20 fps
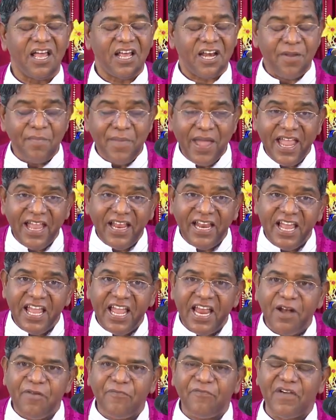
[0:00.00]

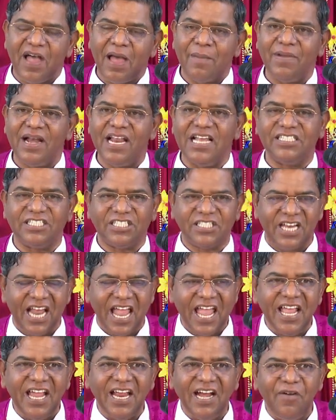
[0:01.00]
remaining in family,
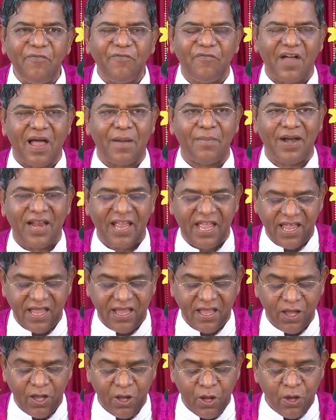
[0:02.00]
staying in family,
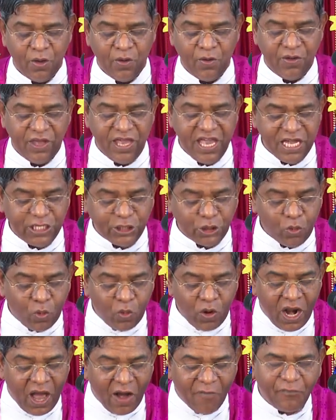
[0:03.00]
each
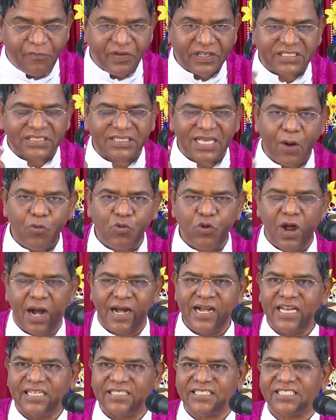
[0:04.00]
one of us have to
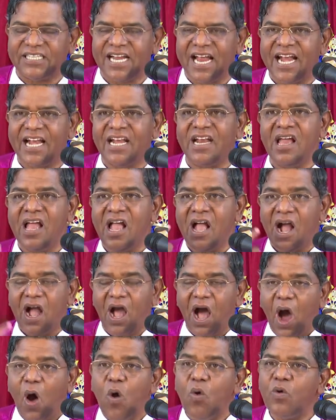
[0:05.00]
understand
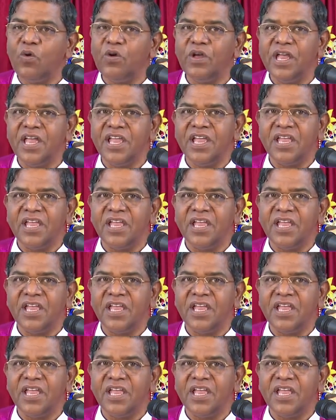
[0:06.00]
how,